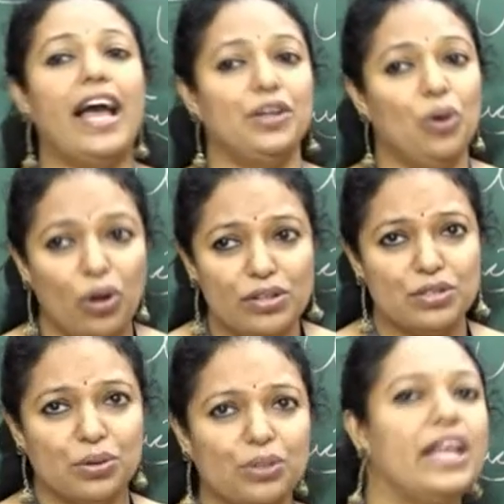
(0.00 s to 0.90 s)
and
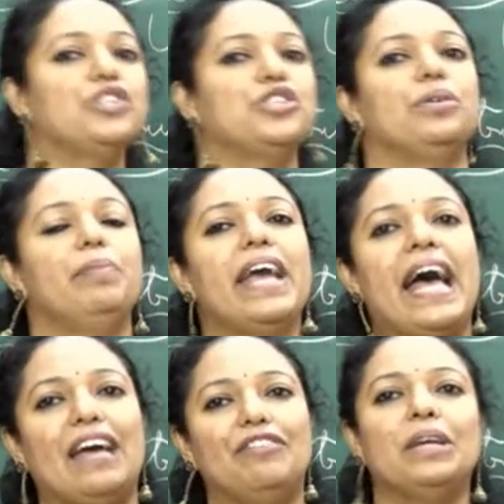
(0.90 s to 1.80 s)
also they should be
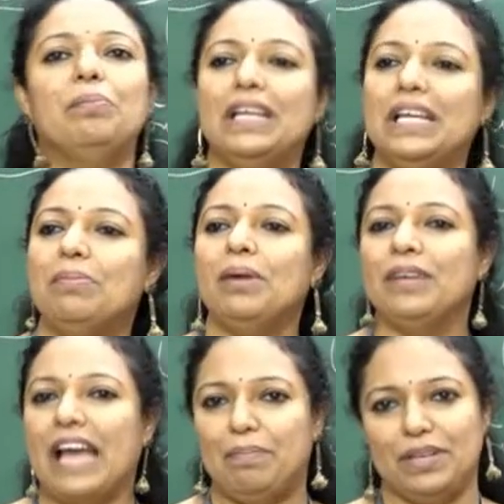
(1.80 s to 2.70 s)
having minimum
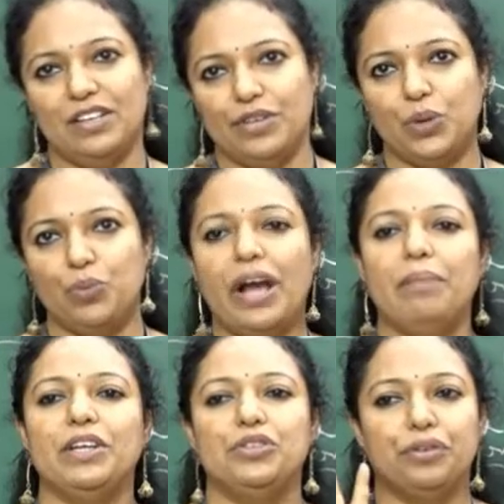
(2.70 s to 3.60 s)
capital
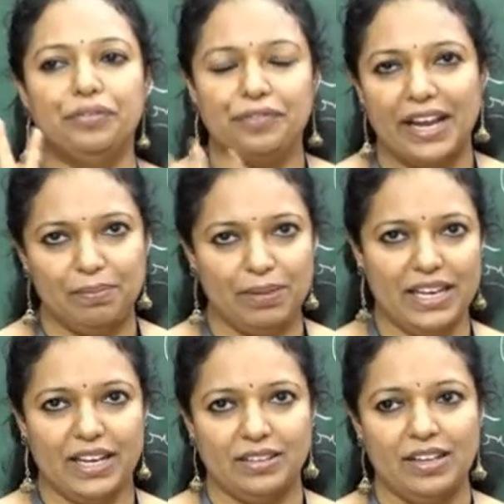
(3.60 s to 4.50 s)
requirement of 5
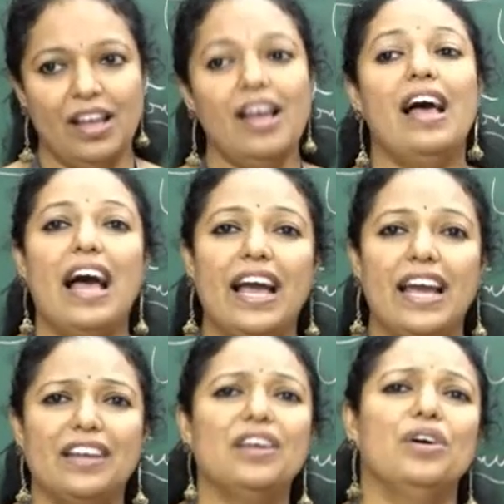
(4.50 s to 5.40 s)
billion
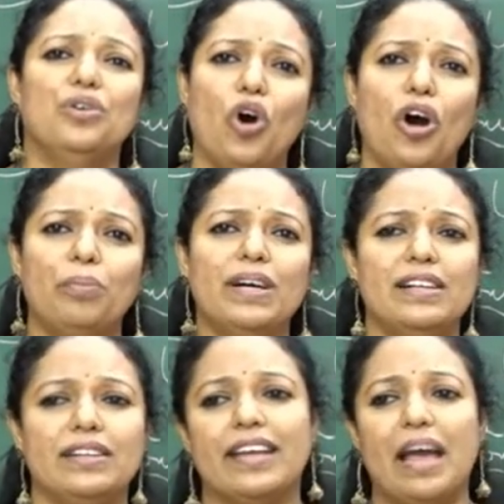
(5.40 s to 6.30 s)
and normal
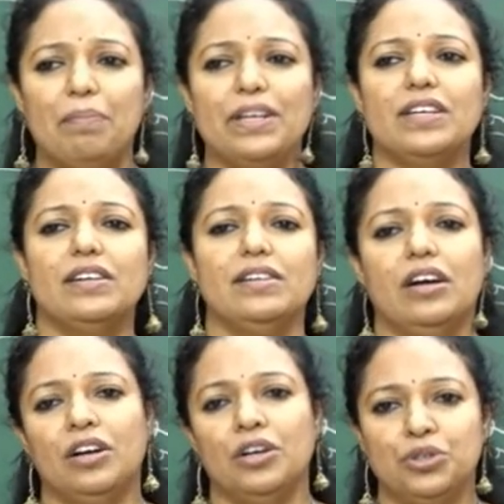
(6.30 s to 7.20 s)

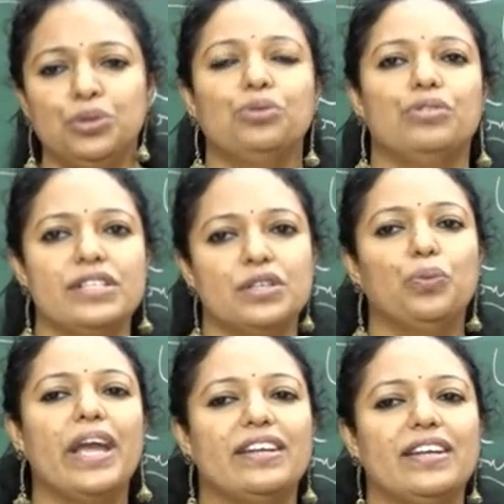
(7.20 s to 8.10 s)
capital to risk
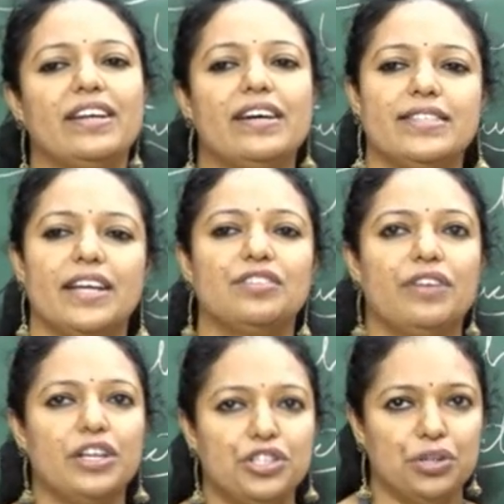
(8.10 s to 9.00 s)
weighted assets
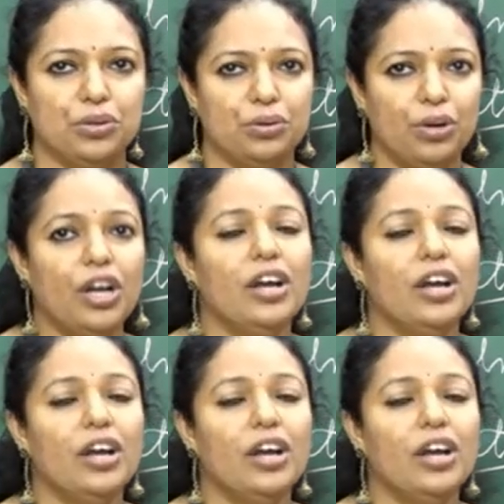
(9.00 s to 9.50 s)
ratio